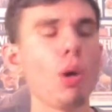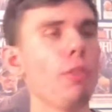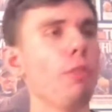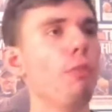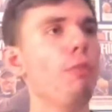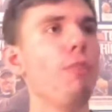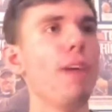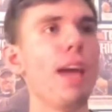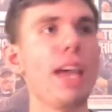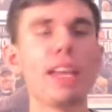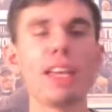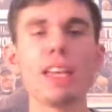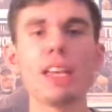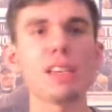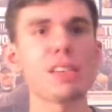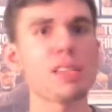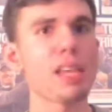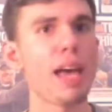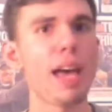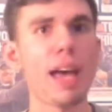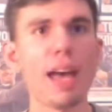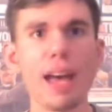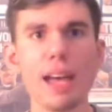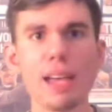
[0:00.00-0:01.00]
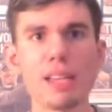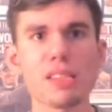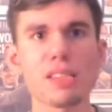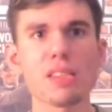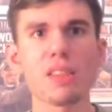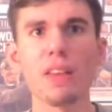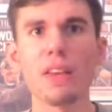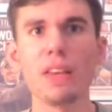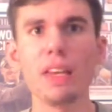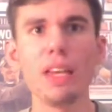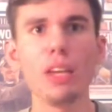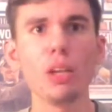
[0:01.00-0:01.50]
Vegas has
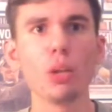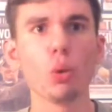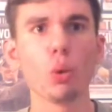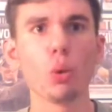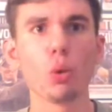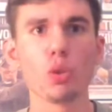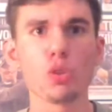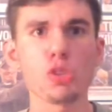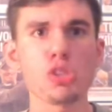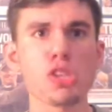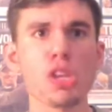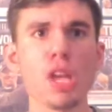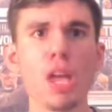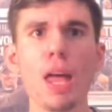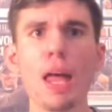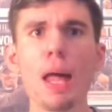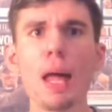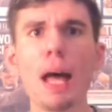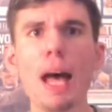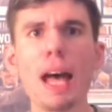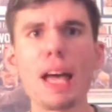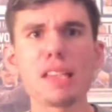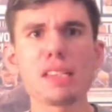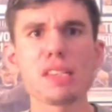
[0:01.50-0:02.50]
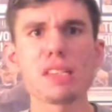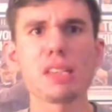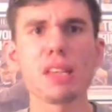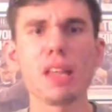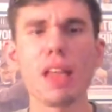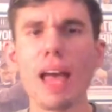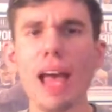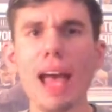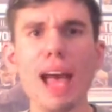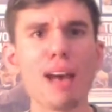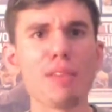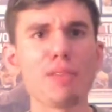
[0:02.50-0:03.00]
the Eagles as
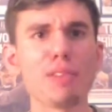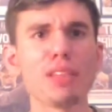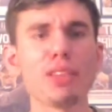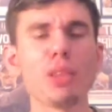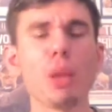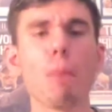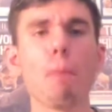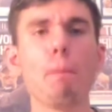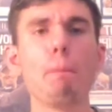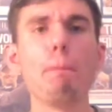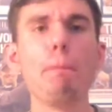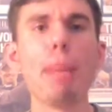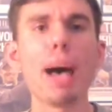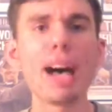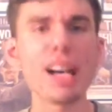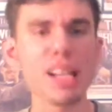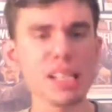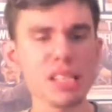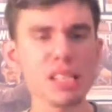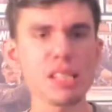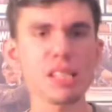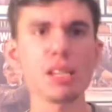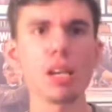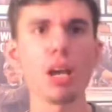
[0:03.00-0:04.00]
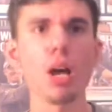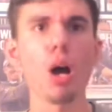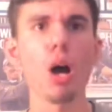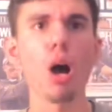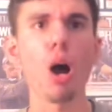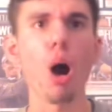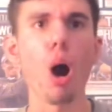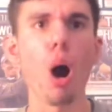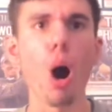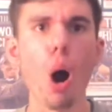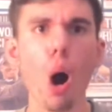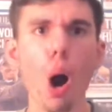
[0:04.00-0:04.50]
having the best
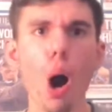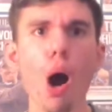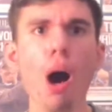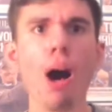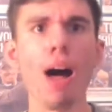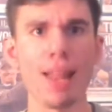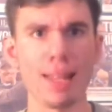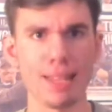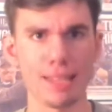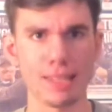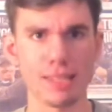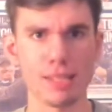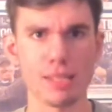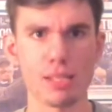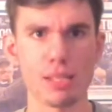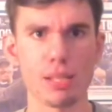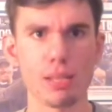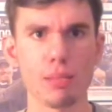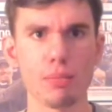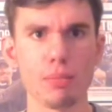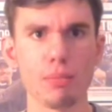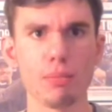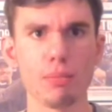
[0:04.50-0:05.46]
odds